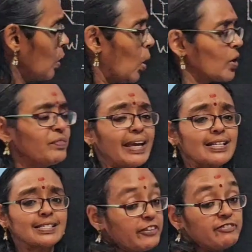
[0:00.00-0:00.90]
Or we
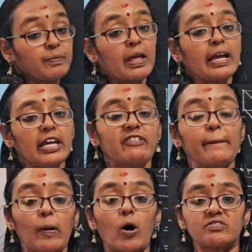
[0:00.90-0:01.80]
can say if a
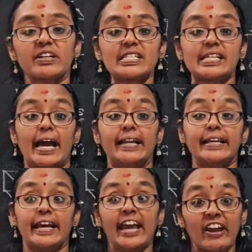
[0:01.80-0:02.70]
porter is
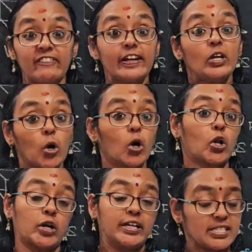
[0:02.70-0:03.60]
carrying a heavy load
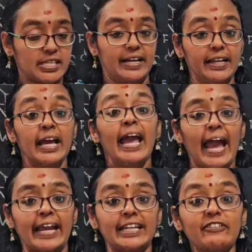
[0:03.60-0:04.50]
on his head
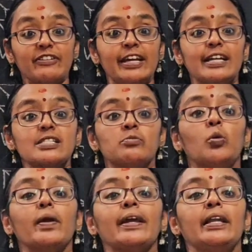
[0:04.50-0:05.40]
and if he is
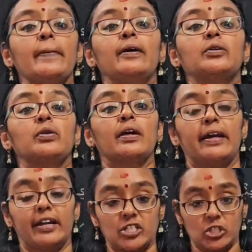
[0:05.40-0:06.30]
moving in a particular
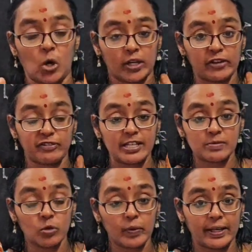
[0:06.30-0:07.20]
direction or if he is
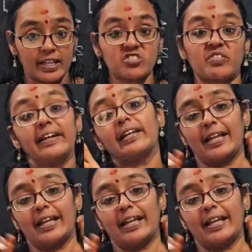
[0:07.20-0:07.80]
moving in a straight